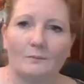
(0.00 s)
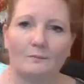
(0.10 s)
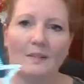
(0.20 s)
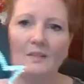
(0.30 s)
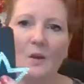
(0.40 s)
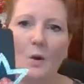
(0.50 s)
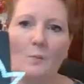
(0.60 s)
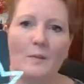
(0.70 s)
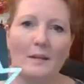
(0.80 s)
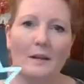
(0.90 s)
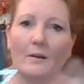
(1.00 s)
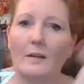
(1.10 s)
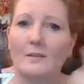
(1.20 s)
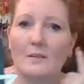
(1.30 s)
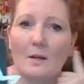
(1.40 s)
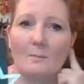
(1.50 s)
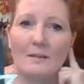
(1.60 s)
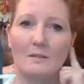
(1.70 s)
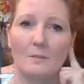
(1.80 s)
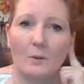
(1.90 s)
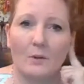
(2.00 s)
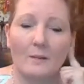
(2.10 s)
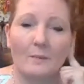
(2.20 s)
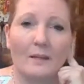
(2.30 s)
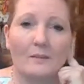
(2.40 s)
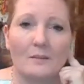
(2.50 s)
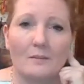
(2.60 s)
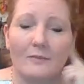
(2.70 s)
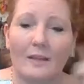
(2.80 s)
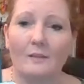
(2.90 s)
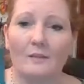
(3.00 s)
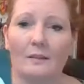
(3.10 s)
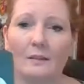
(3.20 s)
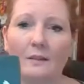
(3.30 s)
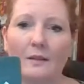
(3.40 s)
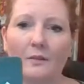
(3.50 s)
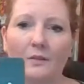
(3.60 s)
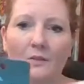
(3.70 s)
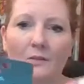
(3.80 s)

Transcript: These open areas are meant to put up against your face, so your